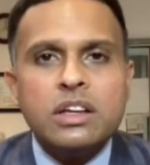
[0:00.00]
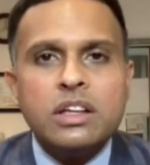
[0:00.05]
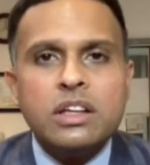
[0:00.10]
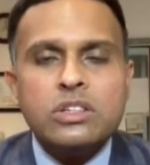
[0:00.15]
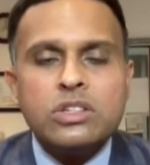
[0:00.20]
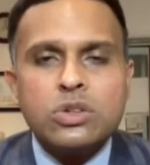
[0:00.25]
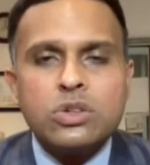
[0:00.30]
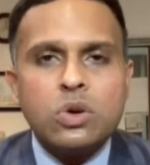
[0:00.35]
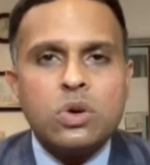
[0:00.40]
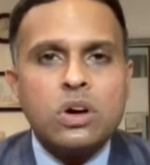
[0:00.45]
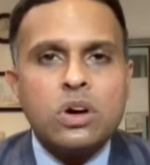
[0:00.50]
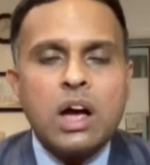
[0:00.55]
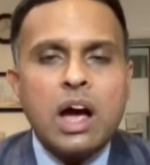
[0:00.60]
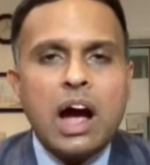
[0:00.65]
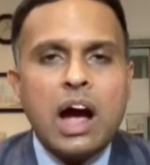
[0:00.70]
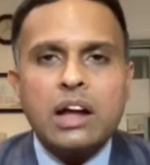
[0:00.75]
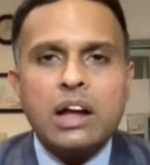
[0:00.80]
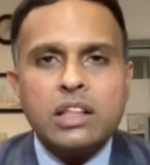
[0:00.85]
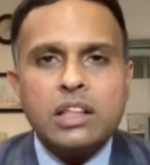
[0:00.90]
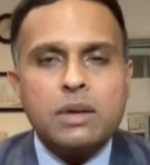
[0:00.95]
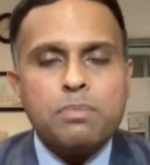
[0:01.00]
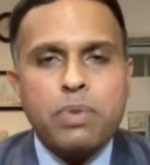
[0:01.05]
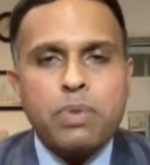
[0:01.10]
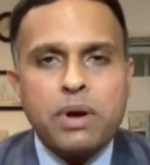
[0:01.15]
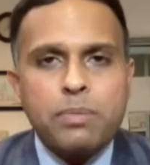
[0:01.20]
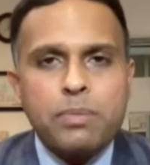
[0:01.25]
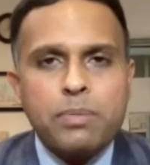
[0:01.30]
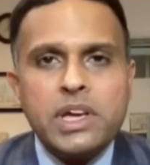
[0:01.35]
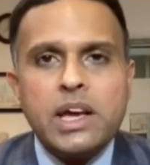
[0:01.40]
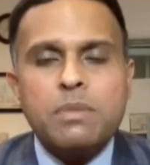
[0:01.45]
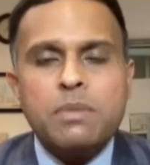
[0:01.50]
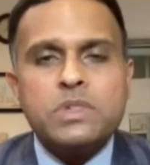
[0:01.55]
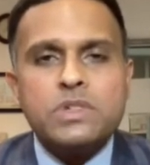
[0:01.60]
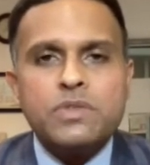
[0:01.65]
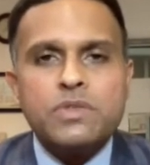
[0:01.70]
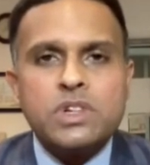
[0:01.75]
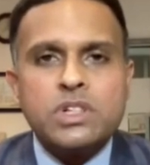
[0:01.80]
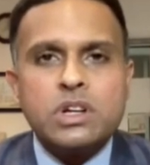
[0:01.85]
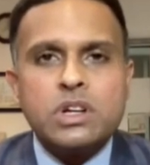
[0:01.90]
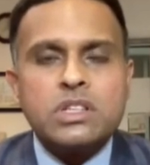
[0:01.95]
So I think PM's
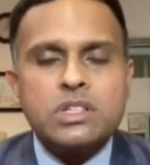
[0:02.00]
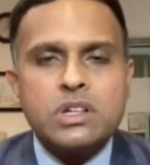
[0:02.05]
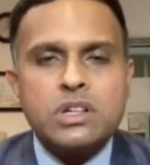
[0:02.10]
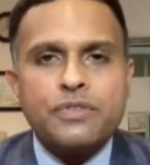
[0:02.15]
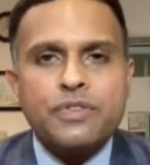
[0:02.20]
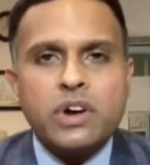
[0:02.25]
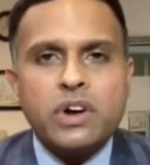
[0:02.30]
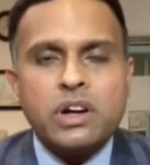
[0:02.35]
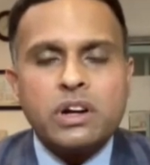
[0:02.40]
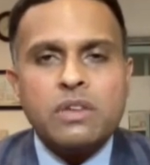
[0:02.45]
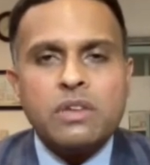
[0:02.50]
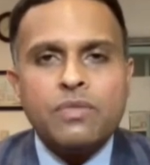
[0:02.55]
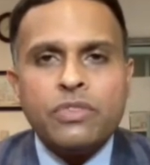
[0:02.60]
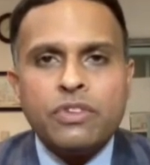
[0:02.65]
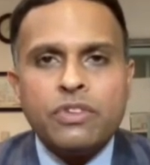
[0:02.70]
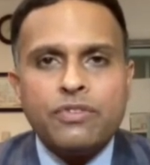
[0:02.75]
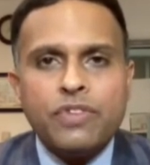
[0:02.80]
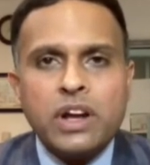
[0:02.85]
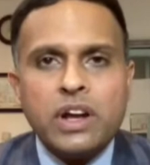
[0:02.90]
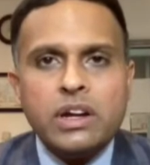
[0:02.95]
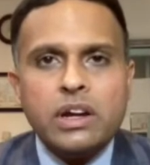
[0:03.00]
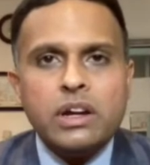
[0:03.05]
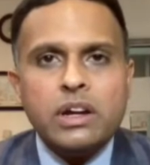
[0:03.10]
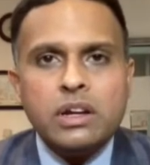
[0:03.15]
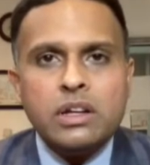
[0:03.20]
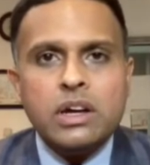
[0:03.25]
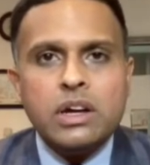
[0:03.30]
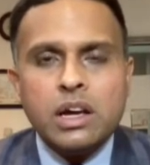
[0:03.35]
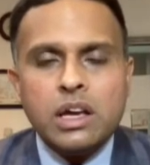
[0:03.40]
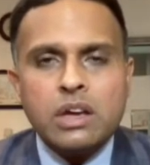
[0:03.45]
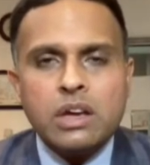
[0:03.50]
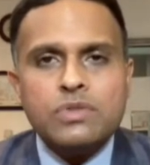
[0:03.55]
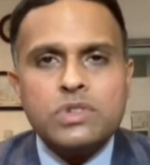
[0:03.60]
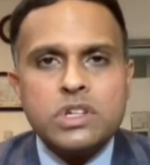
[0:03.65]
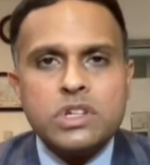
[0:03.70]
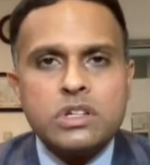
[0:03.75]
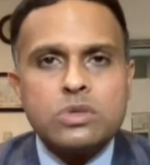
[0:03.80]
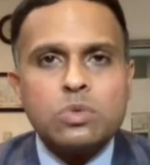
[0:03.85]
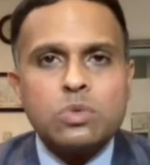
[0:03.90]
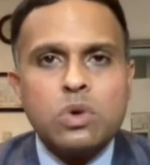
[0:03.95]
vision is different. When India gives
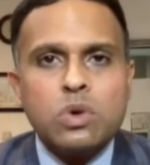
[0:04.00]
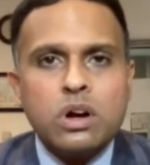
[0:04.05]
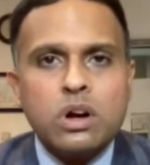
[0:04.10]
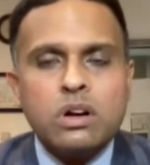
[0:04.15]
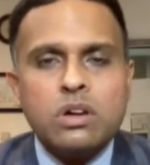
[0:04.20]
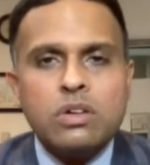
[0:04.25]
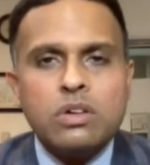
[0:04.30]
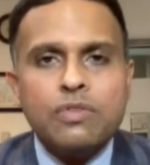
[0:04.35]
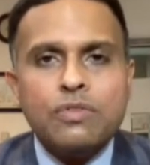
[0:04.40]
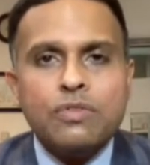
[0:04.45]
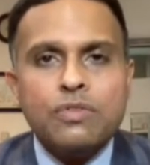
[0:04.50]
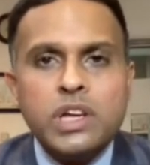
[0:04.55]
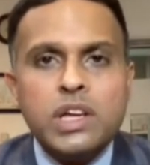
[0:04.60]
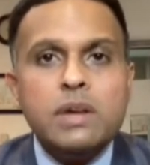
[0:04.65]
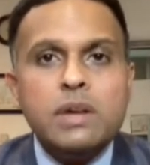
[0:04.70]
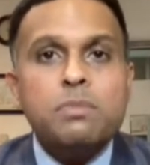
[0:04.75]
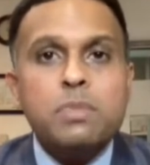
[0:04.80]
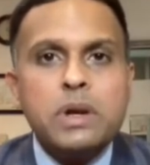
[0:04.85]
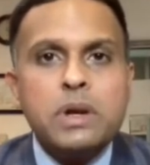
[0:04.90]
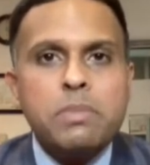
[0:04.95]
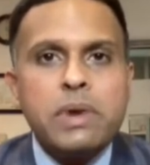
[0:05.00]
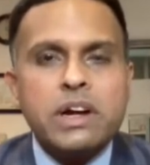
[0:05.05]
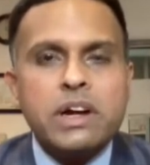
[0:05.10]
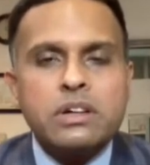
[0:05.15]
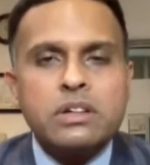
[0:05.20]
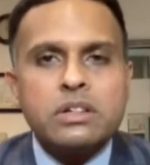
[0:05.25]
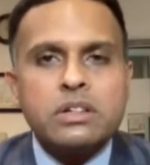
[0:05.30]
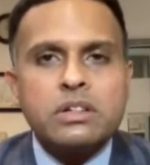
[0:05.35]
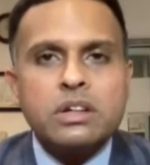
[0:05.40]
its word, we implement.